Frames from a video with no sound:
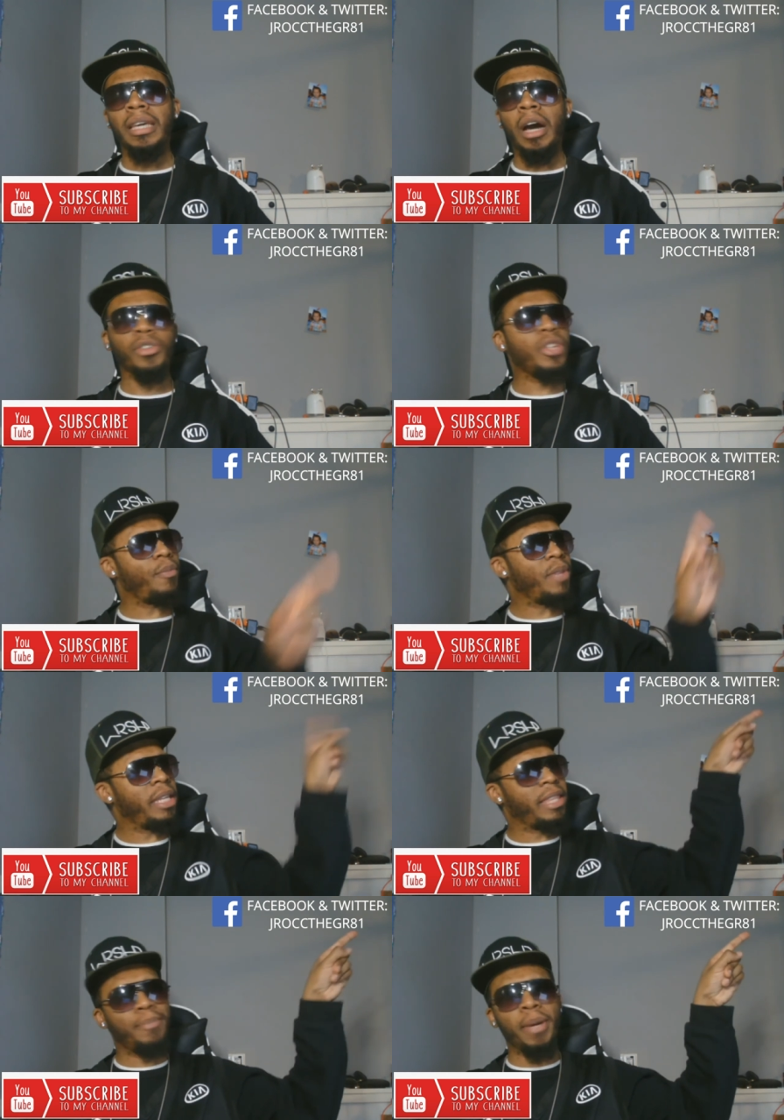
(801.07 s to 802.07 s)
Also,
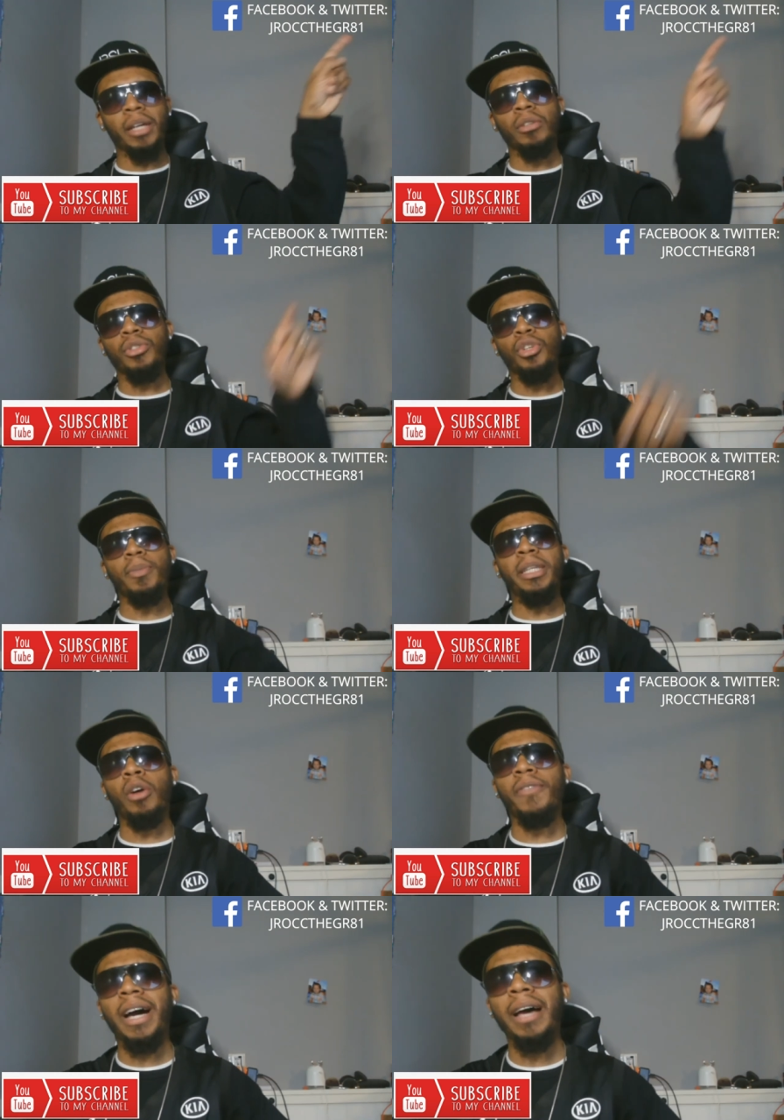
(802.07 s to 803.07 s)
hit that bell so you can be
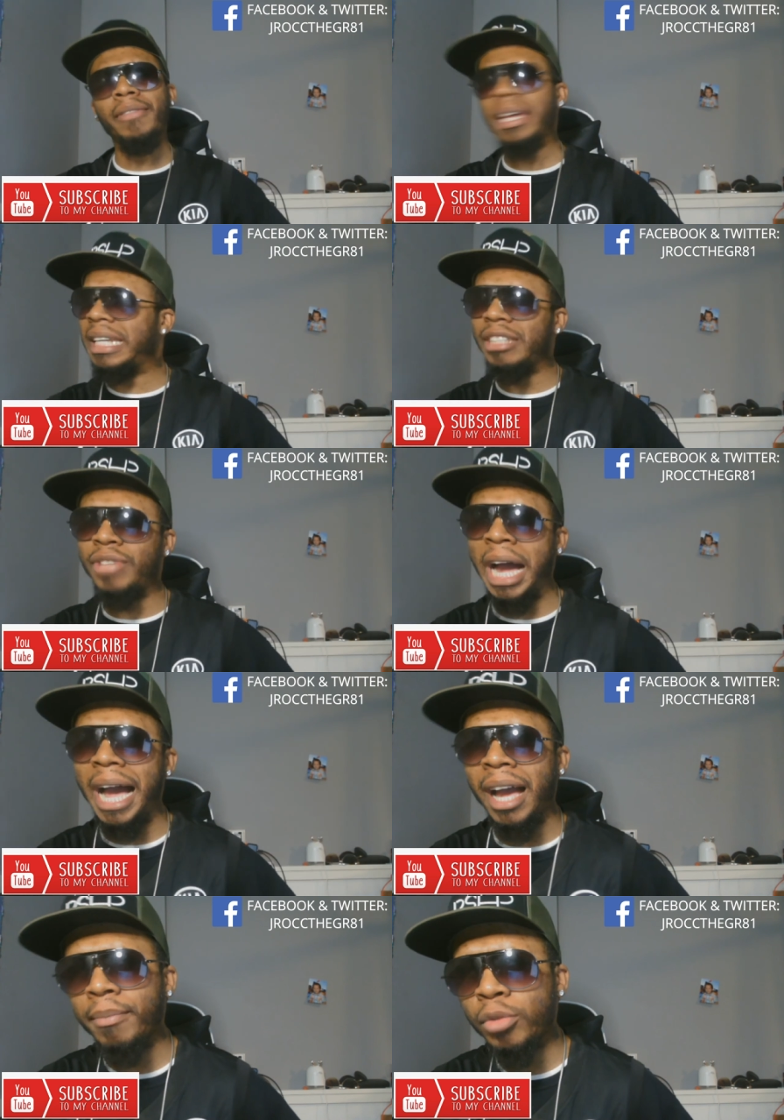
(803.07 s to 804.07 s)
notified that it is
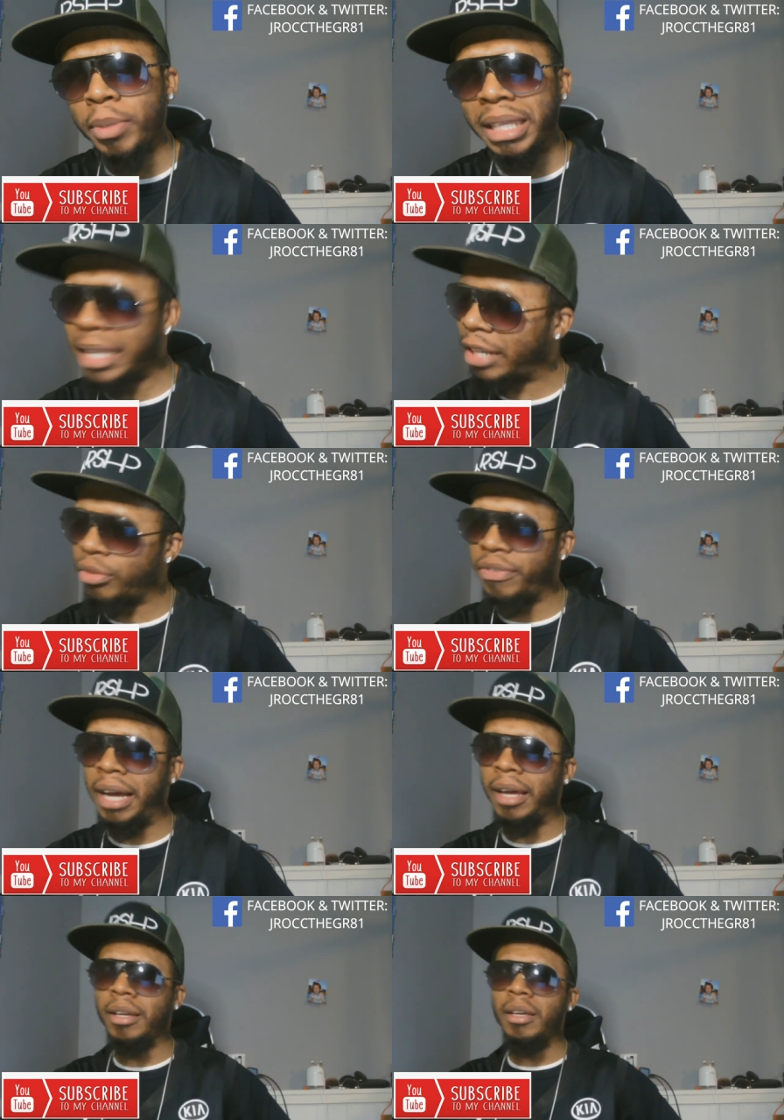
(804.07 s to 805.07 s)
time to be electrified.
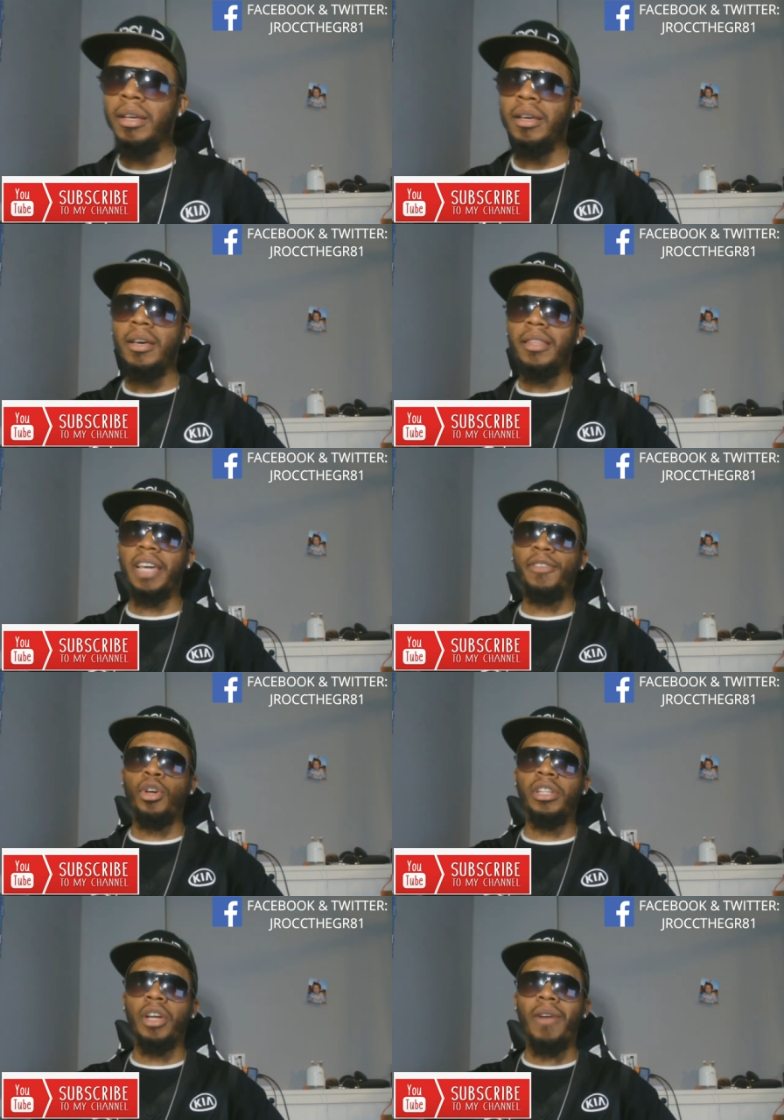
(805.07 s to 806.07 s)
Thank you for
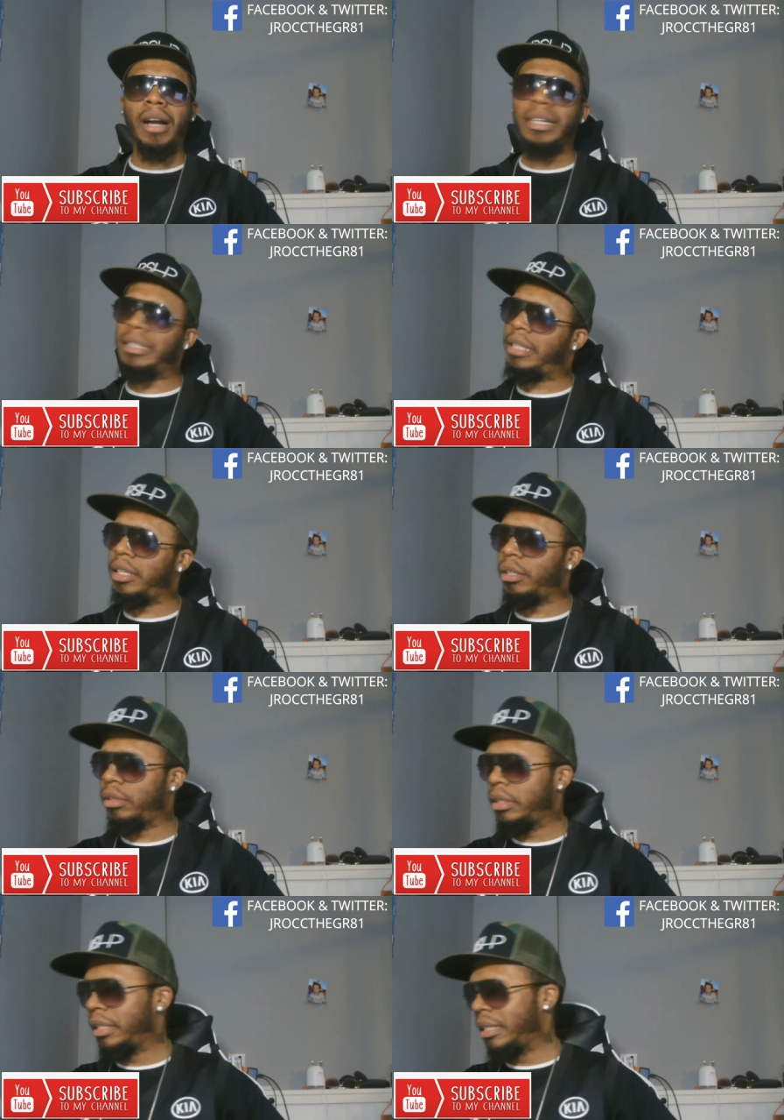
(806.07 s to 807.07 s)
joining J Rocc.
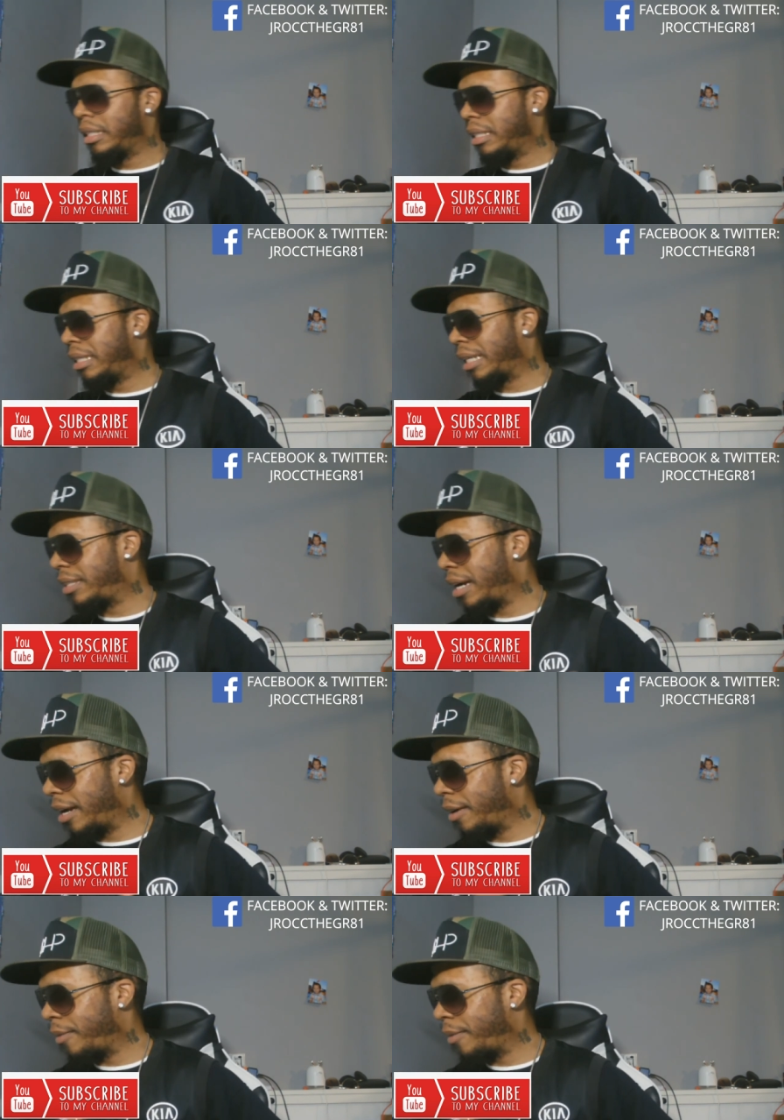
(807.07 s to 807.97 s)
Until next time,